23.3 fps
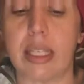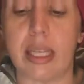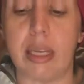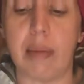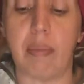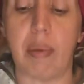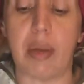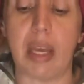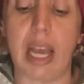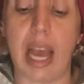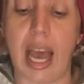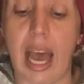
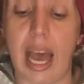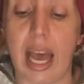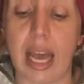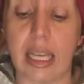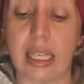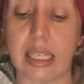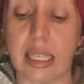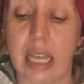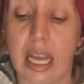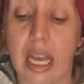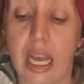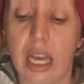
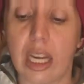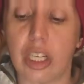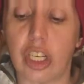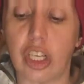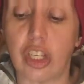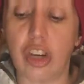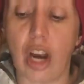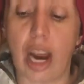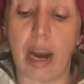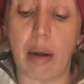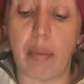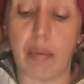CPS to
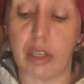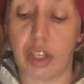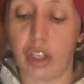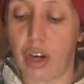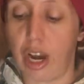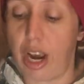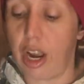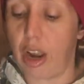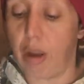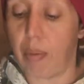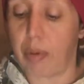try to betray you,